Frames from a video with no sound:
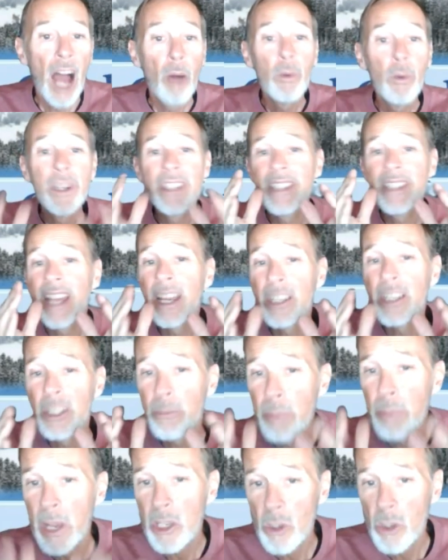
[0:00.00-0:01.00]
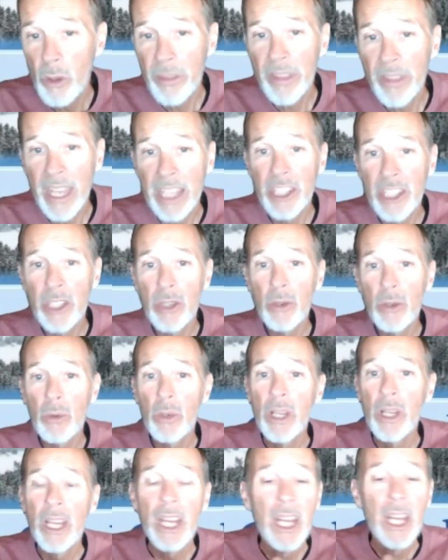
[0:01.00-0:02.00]
I want to say a special thank
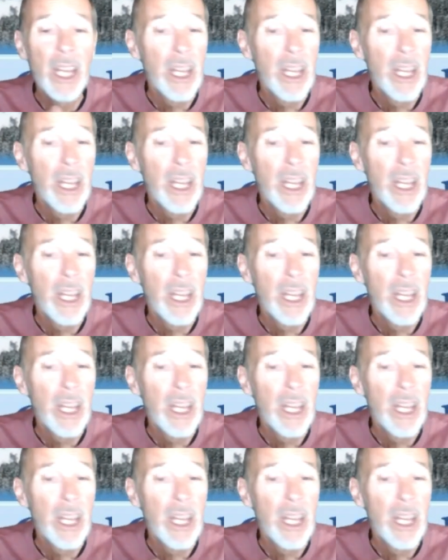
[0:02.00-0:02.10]
you.